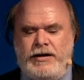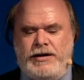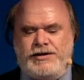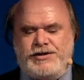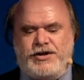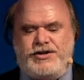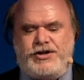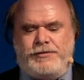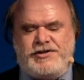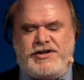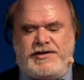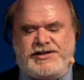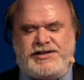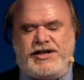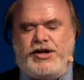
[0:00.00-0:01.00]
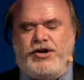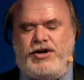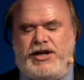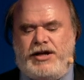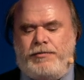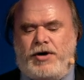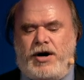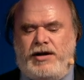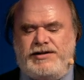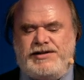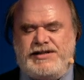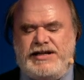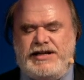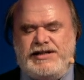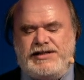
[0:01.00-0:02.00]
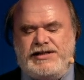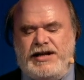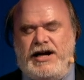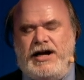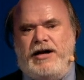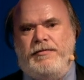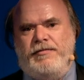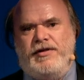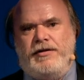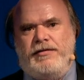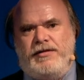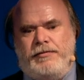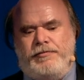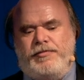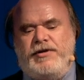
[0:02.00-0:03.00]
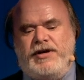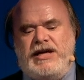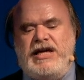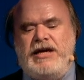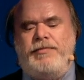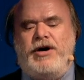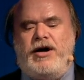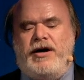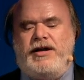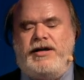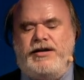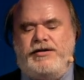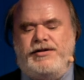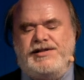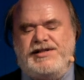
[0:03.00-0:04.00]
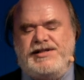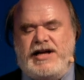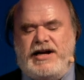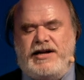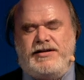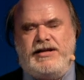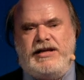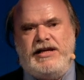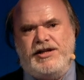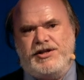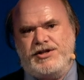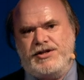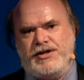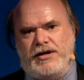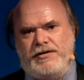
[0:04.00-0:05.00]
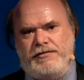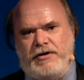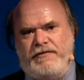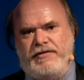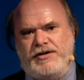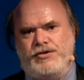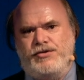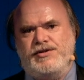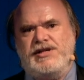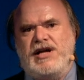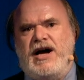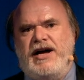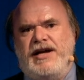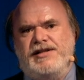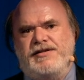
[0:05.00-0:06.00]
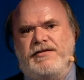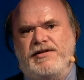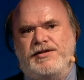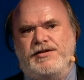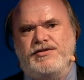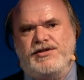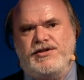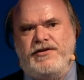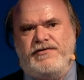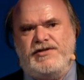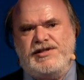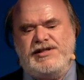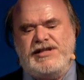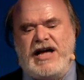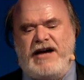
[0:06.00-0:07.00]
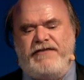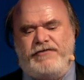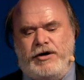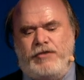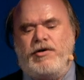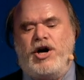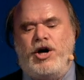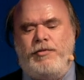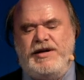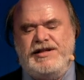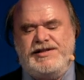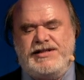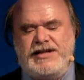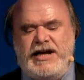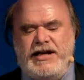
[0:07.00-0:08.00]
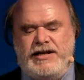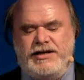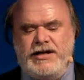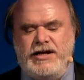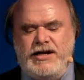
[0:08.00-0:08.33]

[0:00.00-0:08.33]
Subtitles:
So in terms of the security policies, the key part here is that each of the two sides of the two services have requirements and